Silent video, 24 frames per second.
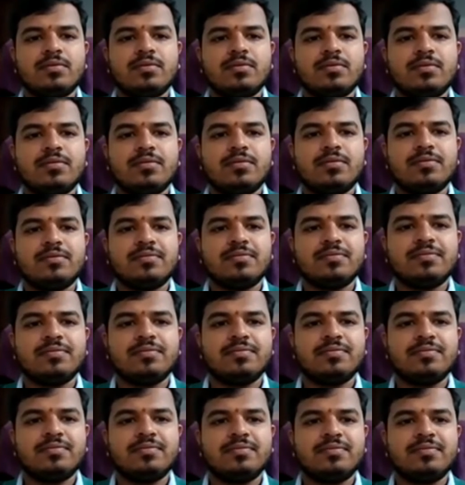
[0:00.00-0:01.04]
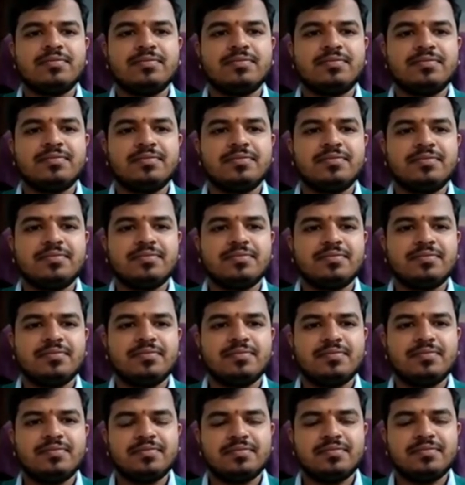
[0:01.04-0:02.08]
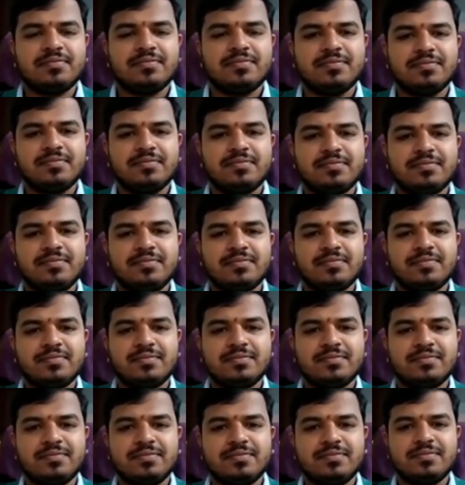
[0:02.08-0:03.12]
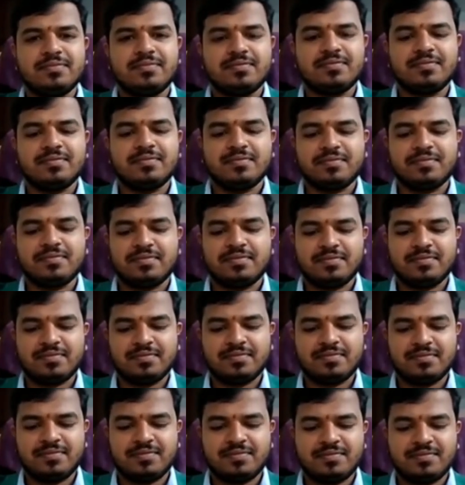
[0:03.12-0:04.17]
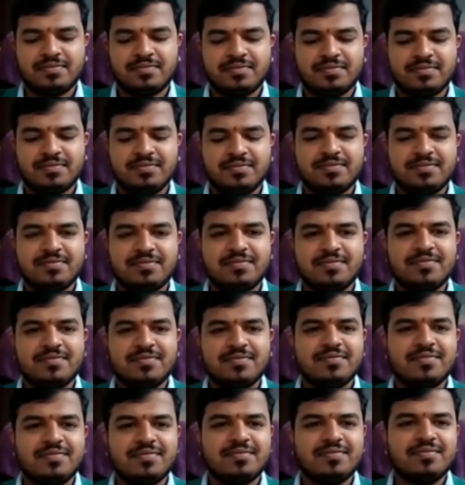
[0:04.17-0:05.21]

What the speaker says: This person isn't speaking.